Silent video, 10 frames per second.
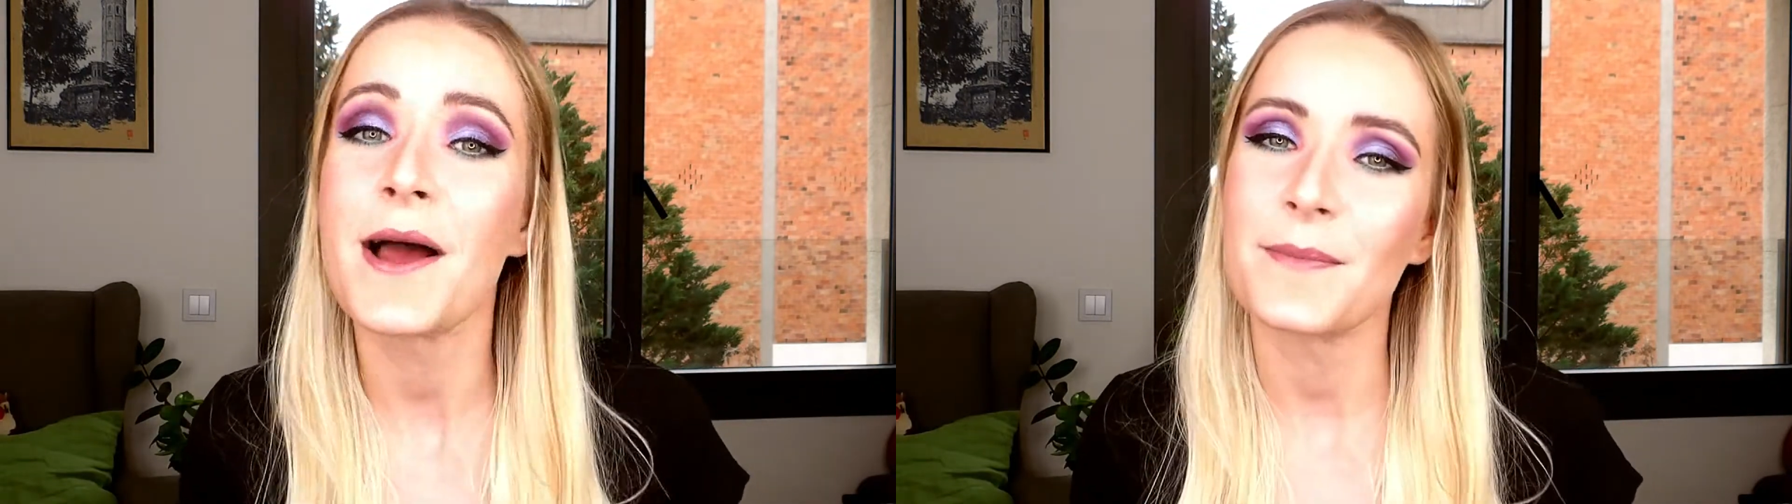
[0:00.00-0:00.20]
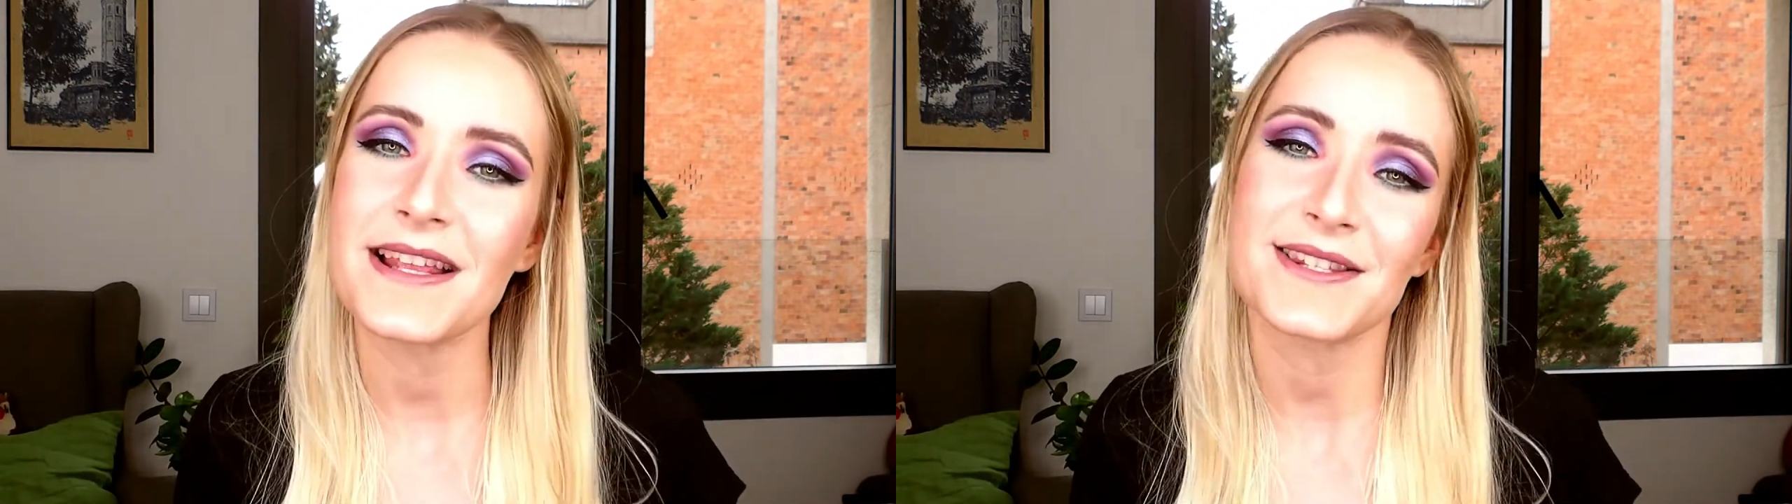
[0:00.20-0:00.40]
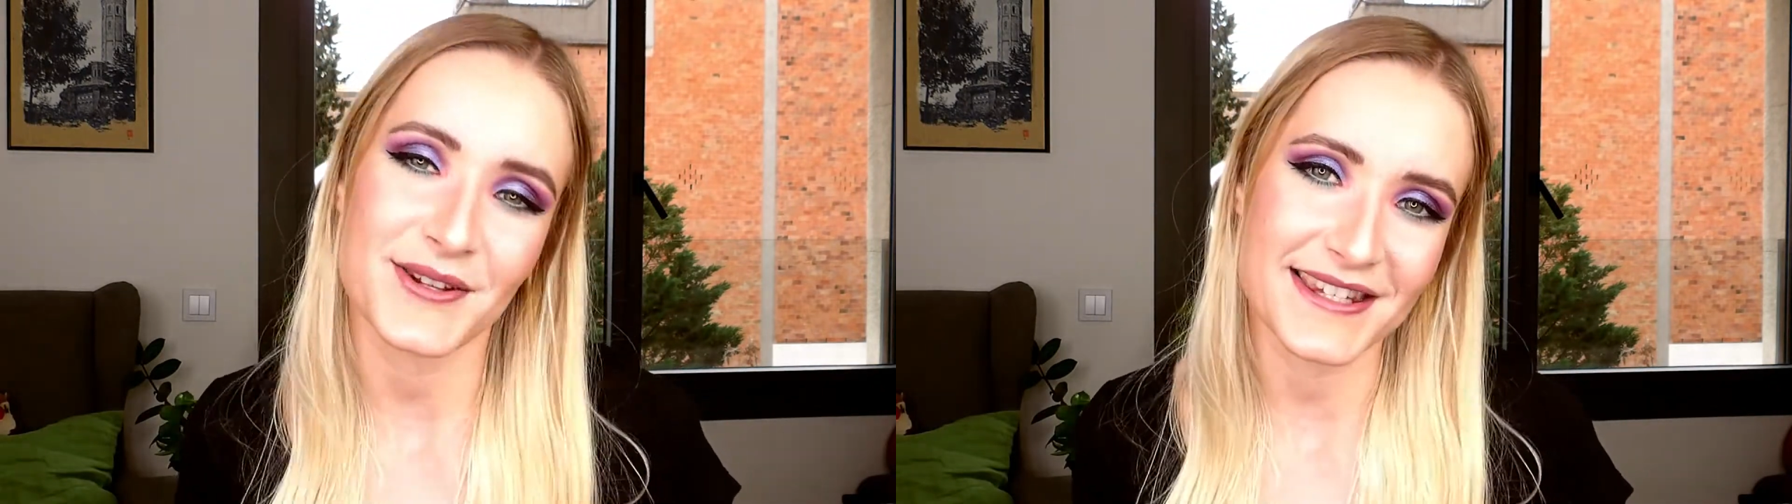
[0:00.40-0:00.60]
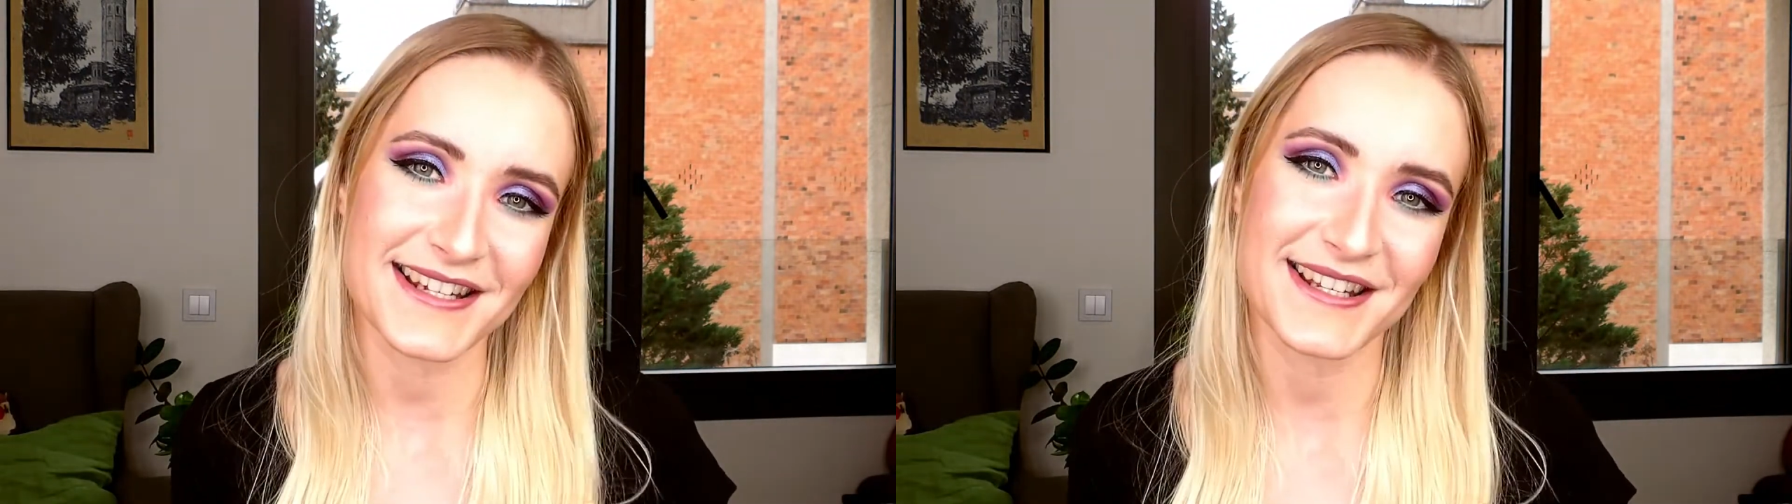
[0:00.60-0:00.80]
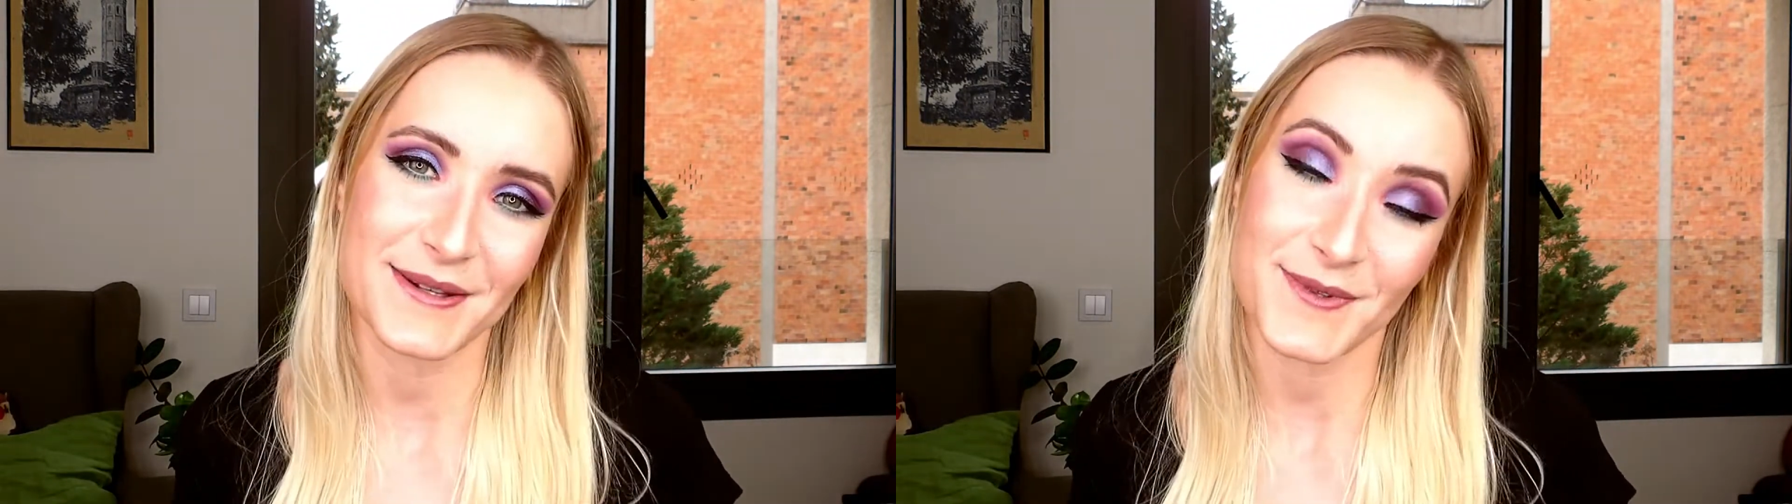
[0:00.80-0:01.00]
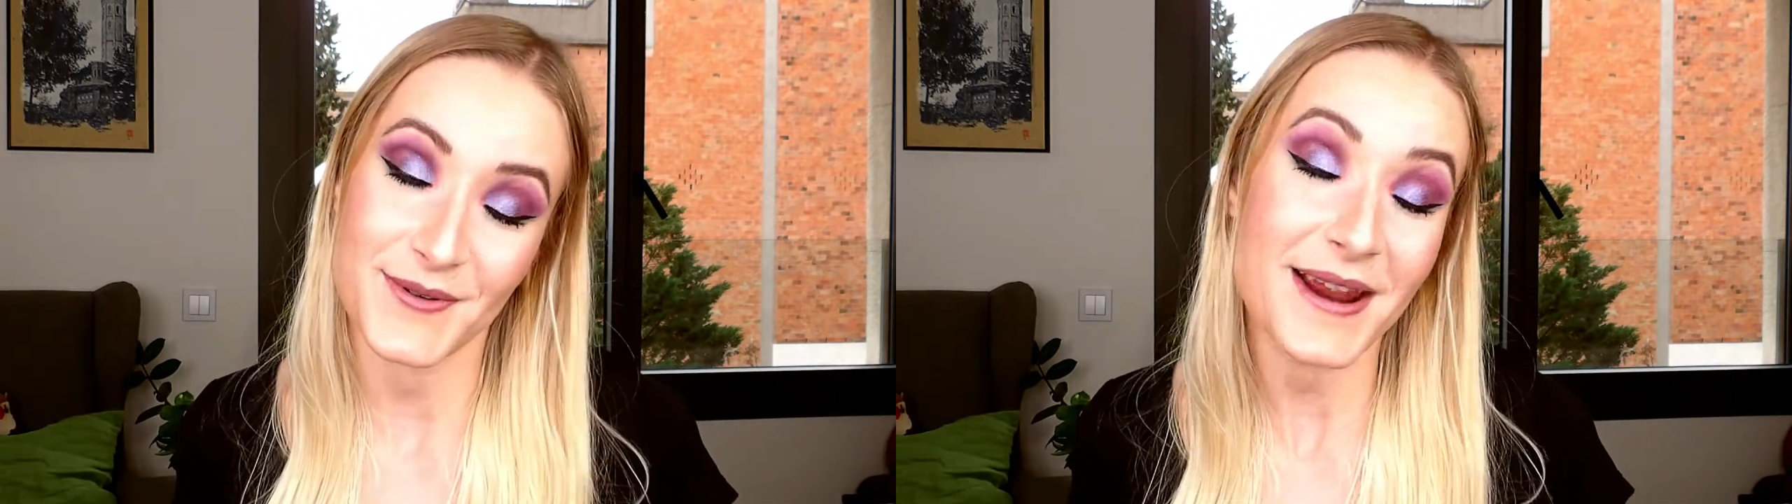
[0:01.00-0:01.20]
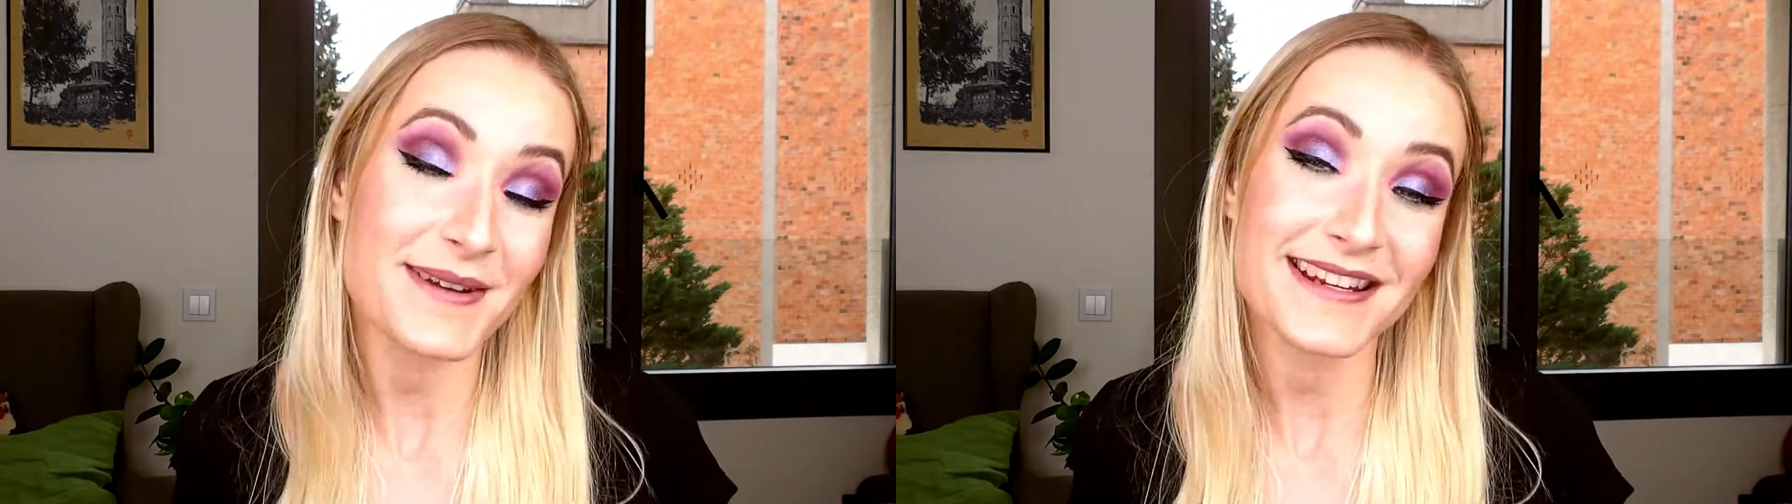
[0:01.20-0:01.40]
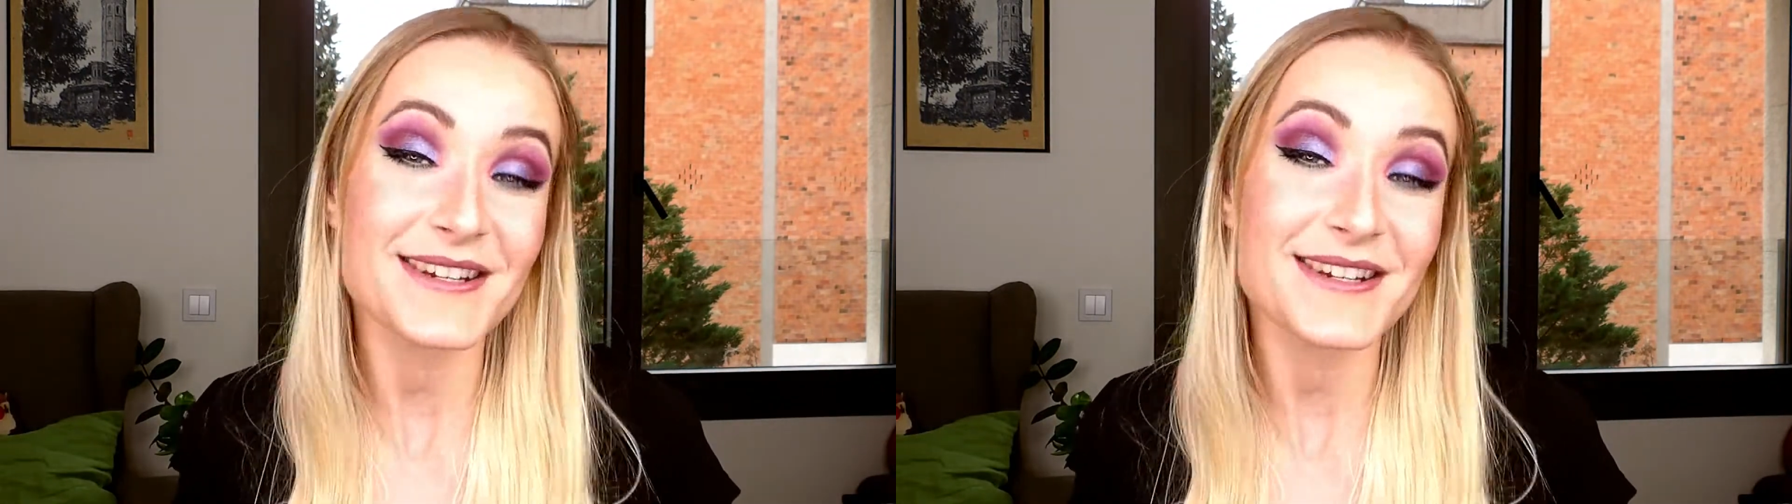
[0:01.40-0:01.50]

Please consider subscribing